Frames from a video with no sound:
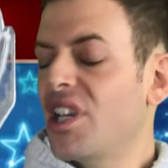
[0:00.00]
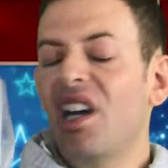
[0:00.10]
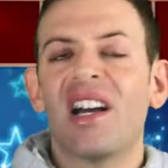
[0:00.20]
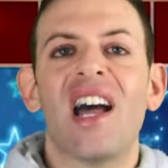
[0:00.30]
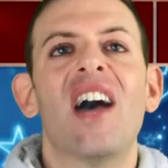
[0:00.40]

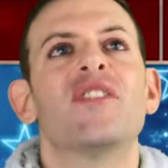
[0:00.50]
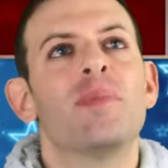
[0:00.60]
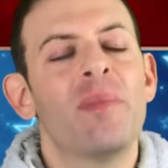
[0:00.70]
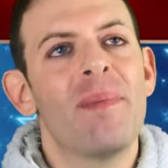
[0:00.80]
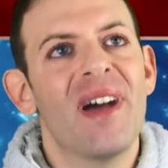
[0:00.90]
Ugh, I have to
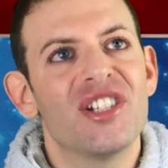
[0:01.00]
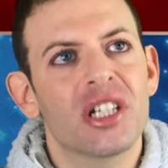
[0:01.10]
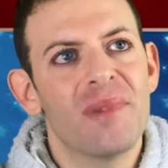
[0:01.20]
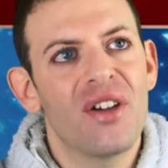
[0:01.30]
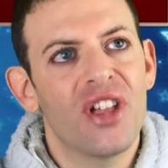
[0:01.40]
put my magic
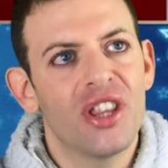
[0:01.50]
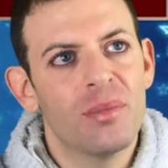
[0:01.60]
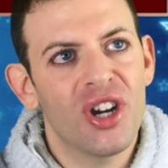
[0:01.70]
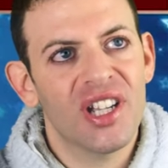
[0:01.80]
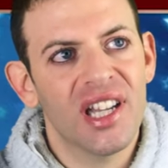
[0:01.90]
mouth on the
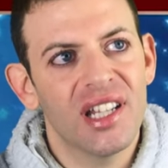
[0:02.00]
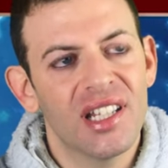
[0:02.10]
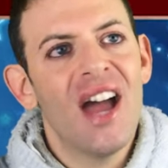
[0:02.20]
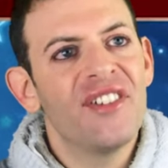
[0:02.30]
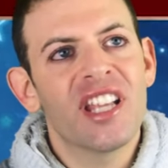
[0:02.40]
market.
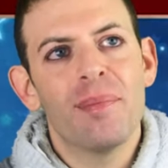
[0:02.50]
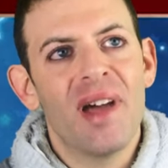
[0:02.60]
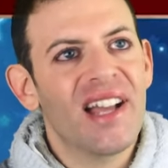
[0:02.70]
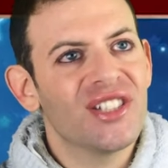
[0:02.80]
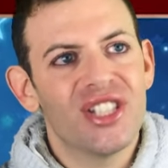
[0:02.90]
I have to get
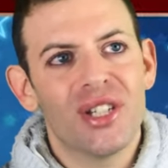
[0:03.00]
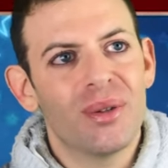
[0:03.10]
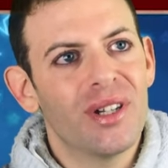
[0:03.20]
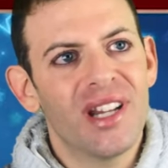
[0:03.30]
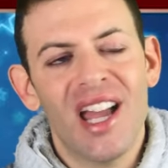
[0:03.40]
back to
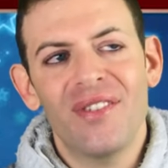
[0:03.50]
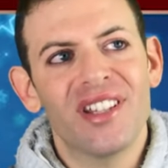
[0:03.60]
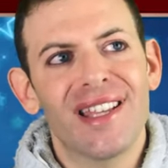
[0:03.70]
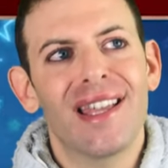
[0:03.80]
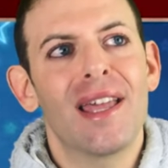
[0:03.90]
it. I have to,
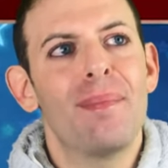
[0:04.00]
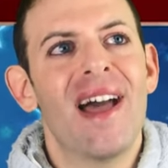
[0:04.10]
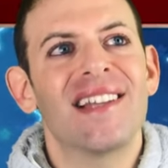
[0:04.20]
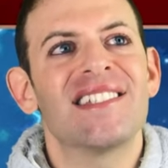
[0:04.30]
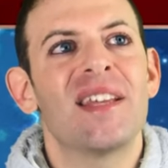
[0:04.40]
like, get
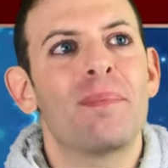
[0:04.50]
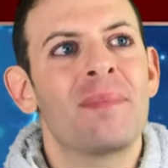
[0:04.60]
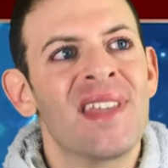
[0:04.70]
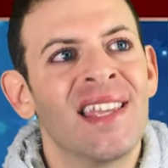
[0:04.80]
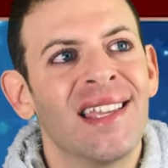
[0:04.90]
back to
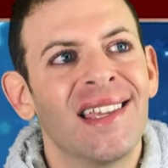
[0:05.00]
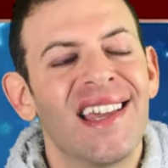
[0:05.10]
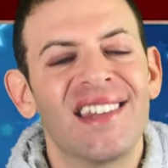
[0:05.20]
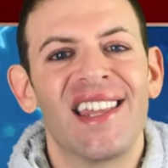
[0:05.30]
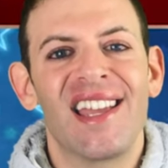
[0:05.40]
me
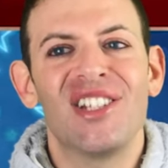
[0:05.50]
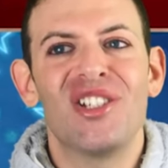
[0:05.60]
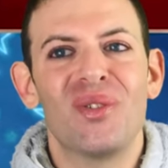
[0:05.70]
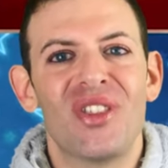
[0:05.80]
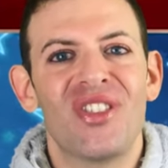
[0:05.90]
and, like, do the